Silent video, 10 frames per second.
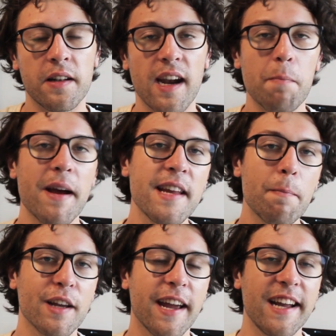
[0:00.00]
There are many
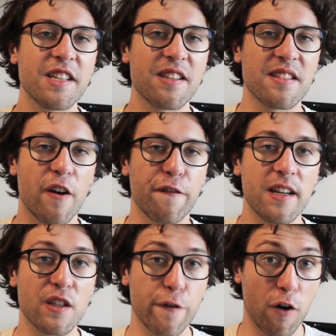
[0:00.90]
implications of
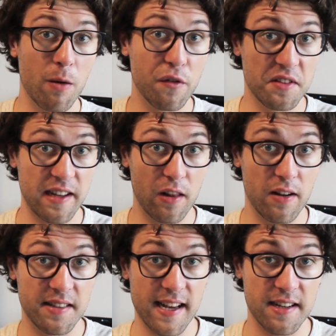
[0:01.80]
this form of
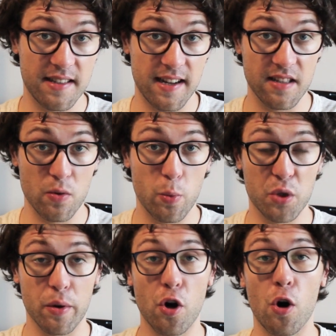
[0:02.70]
cellular senescence,
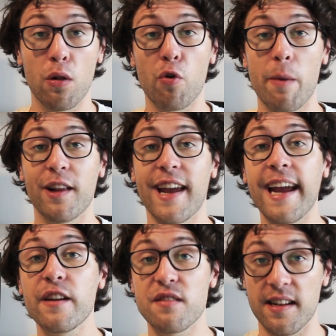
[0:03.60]
which we call
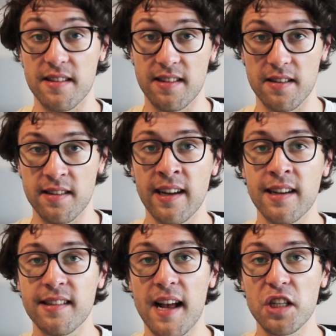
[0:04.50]
replicative senescence,
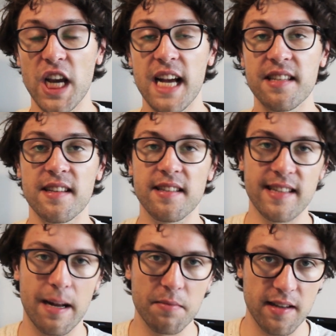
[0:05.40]
such as
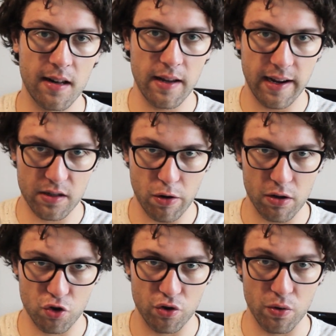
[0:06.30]
stem cell
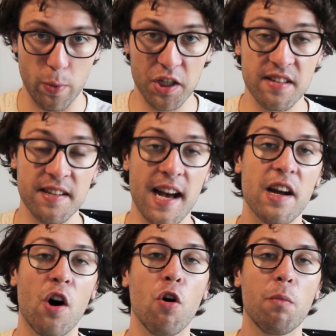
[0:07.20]
exhaustion, which is
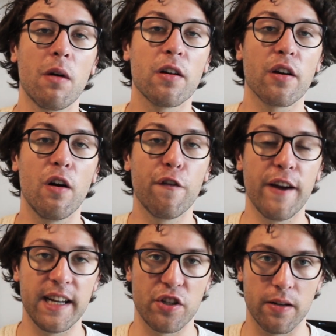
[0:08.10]
another hallmark of
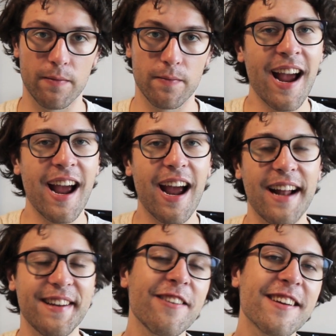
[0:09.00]
aging.
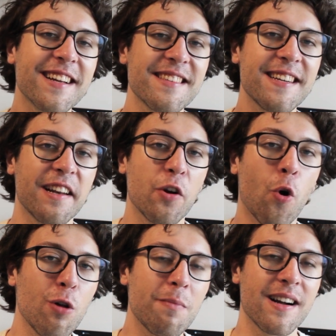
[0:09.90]
And here you can see that the
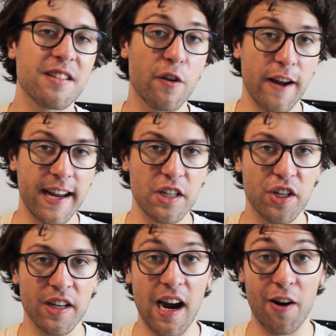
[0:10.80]
hallmarks of
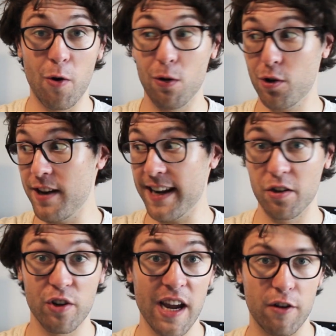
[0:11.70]
aging are all
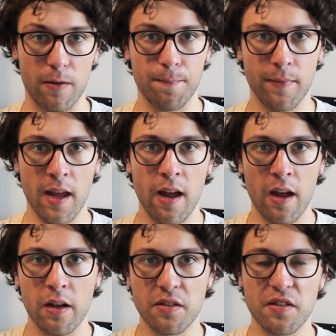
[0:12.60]
connected together.
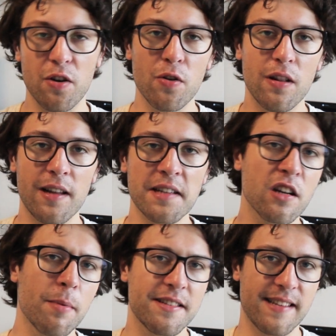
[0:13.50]
So let's
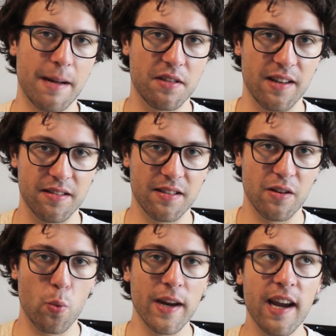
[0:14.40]
talk about stem
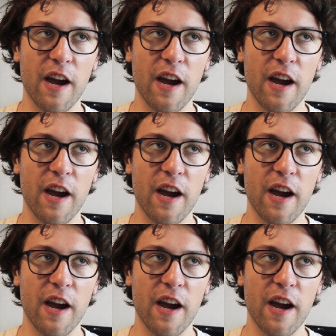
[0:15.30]
cells. We